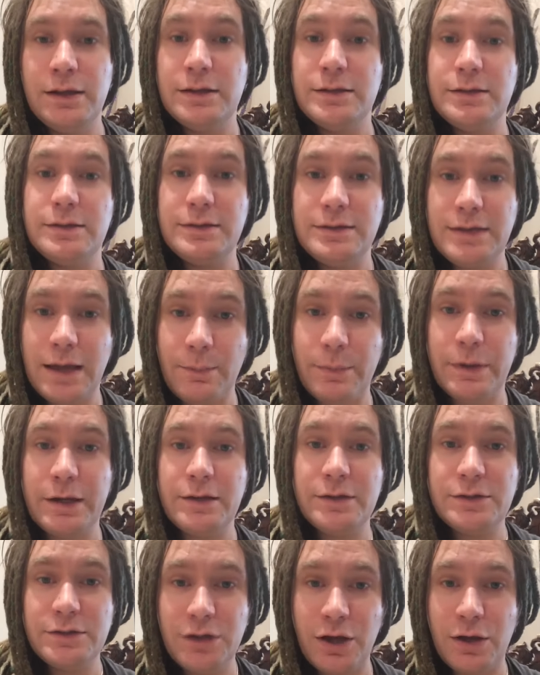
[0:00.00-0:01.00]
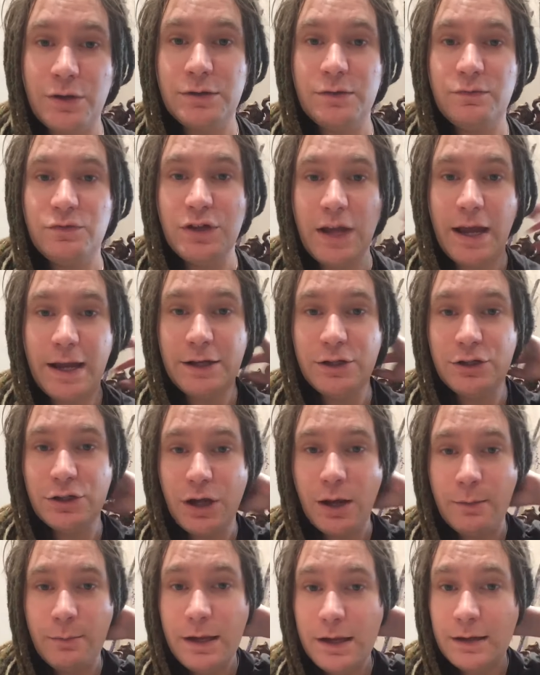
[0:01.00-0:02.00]
stepping stones of change
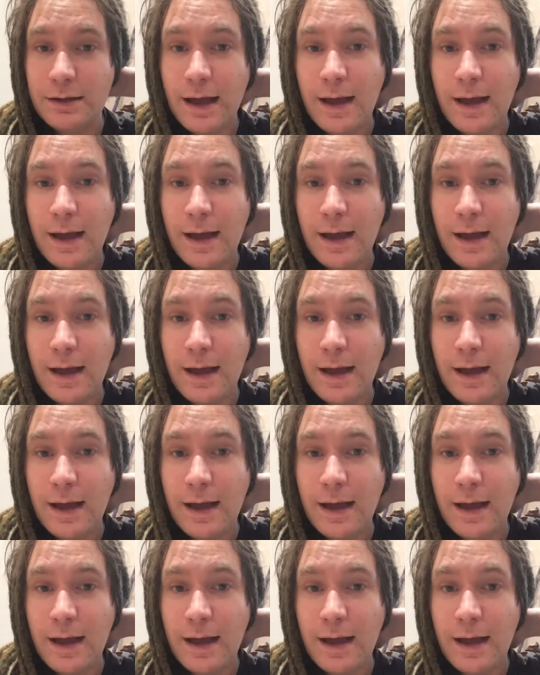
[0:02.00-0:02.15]
come in.